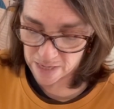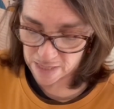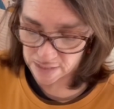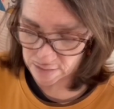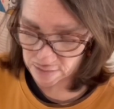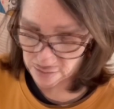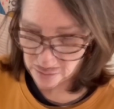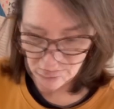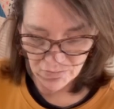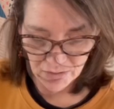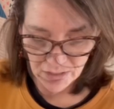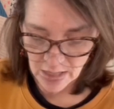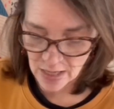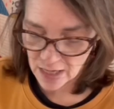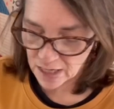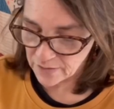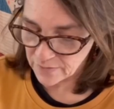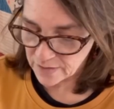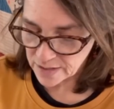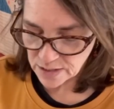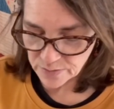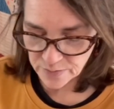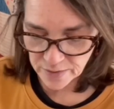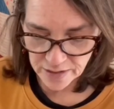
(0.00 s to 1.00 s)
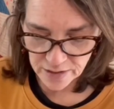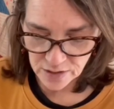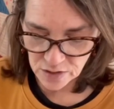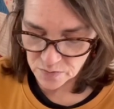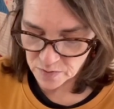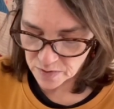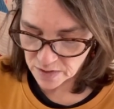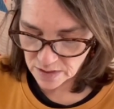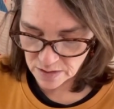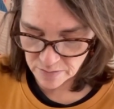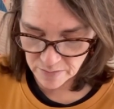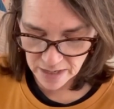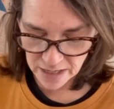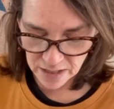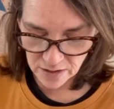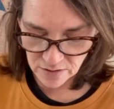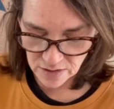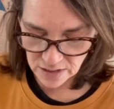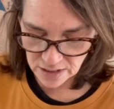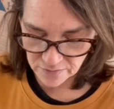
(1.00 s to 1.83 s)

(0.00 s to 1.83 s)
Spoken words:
I don't have a lot of experience with tomatoes.